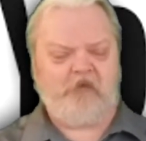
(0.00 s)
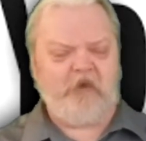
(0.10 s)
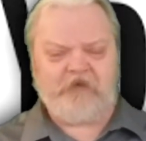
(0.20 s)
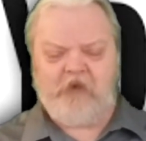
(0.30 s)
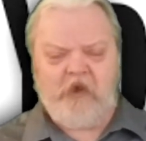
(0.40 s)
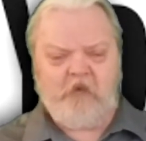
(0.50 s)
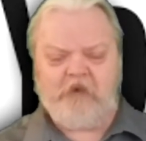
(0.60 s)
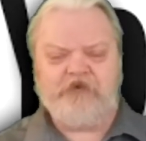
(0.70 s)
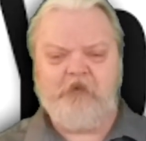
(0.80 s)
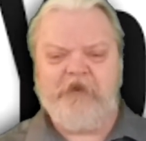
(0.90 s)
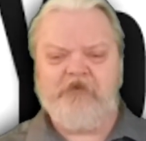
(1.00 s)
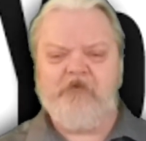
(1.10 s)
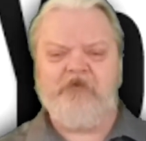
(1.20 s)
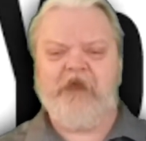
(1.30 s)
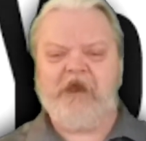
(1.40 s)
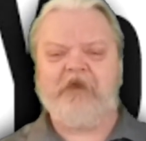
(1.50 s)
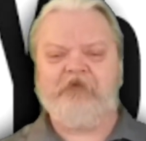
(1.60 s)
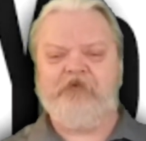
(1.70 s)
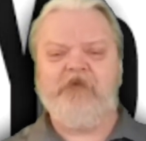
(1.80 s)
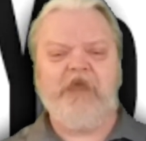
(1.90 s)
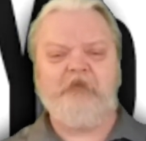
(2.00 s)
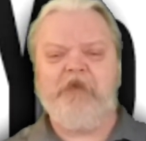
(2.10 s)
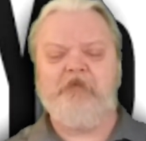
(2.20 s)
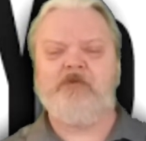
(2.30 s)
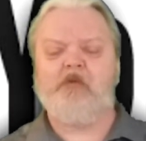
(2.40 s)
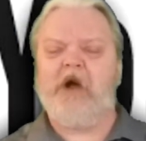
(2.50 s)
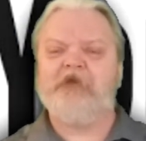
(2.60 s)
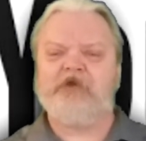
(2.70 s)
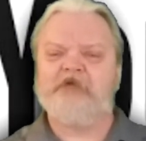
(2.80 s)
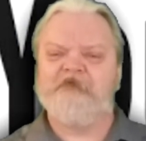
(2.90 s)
What do we do next to get people to watch our